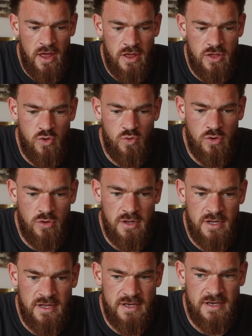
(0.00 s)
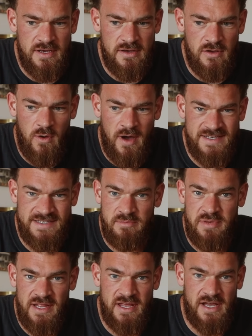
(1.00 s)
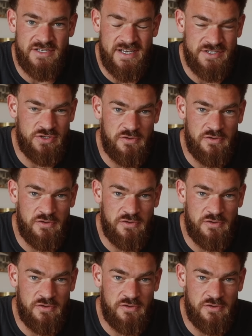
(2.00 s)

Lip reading: you will quite simply digest